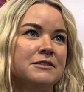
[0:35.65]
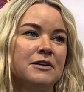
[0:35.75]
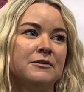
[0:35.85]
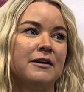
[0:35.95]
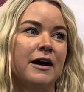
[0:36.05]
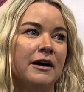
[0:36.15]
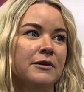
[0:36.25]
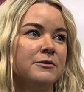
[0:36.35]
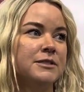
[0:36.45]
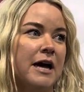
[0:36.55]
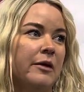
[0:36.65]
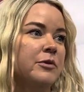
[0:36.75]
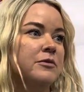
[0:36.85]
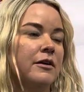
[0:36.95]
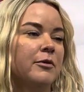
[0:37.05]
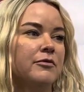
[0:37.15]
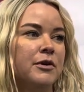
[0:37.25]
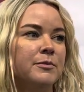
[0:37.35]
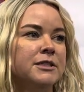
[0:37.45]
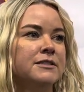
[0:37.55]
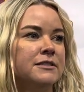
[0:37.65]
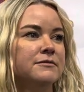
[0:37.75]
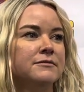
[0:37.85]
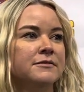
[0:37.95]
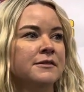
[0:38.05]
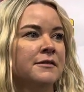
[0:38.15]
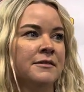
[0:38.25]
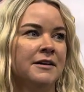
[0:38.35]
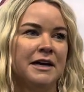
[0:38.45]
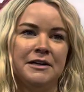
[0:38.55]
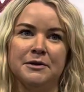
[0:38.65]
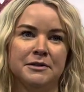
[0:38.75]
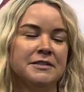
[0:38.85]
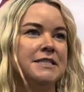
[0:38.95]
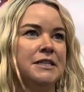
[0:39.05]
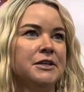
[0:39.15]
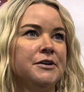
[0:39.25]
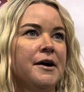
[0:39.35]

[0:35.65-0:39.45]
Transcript: So I was happy with her performance, and I know it'll continue.